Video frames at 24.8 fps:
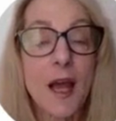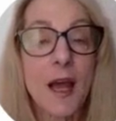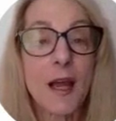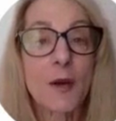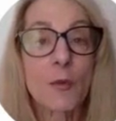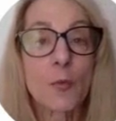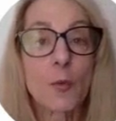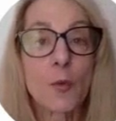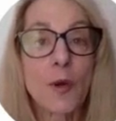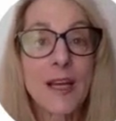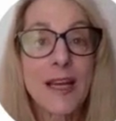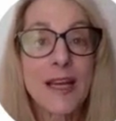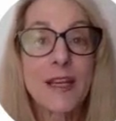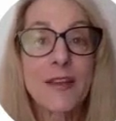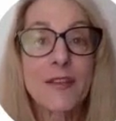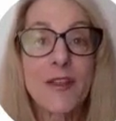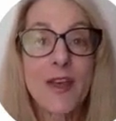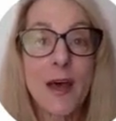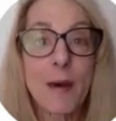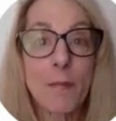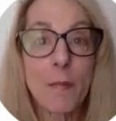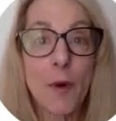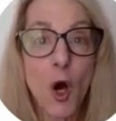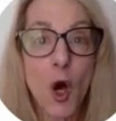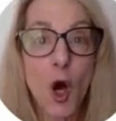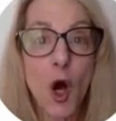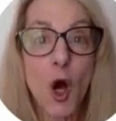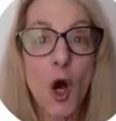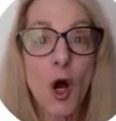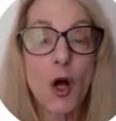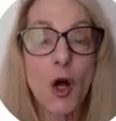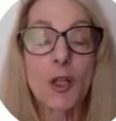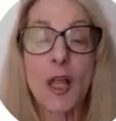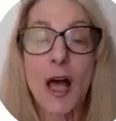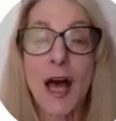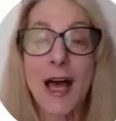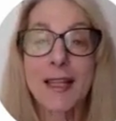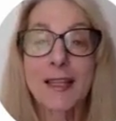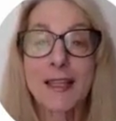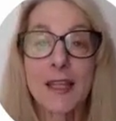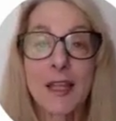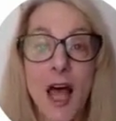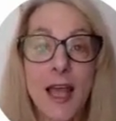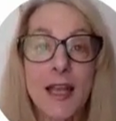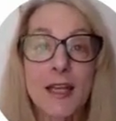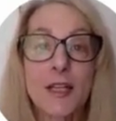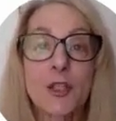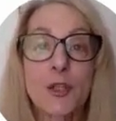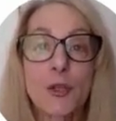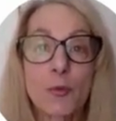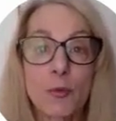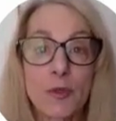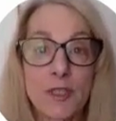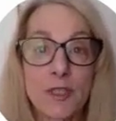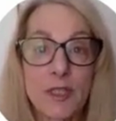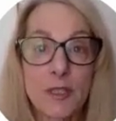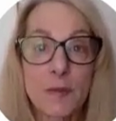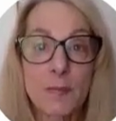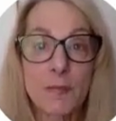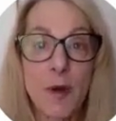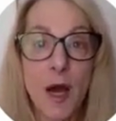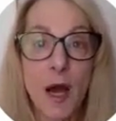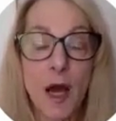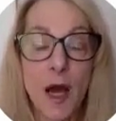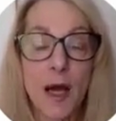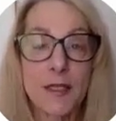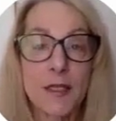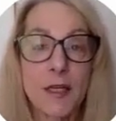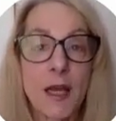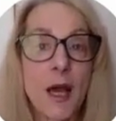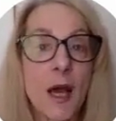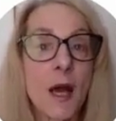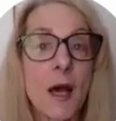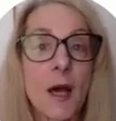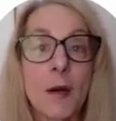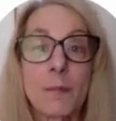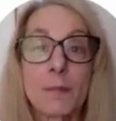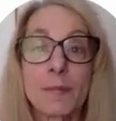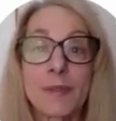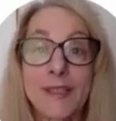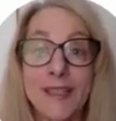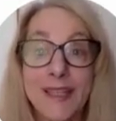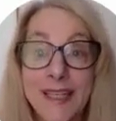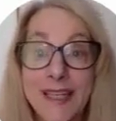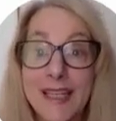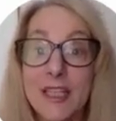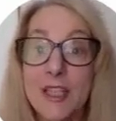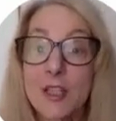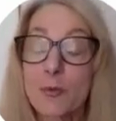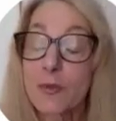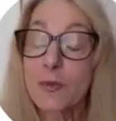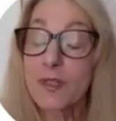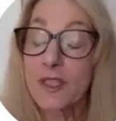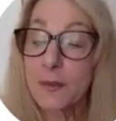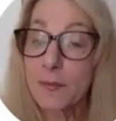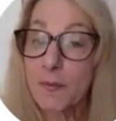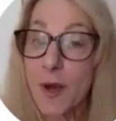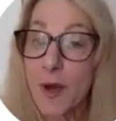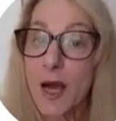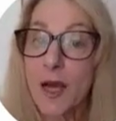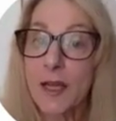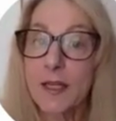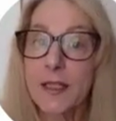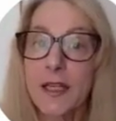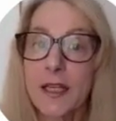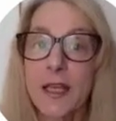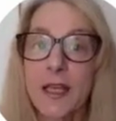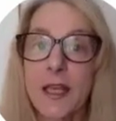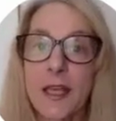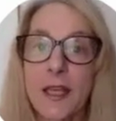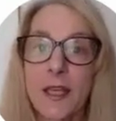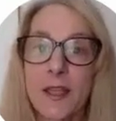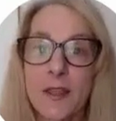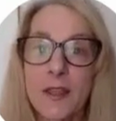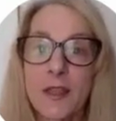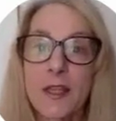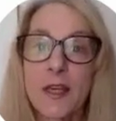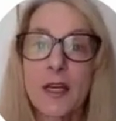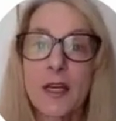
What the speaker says: I read them all. I like to respond. Please respond in the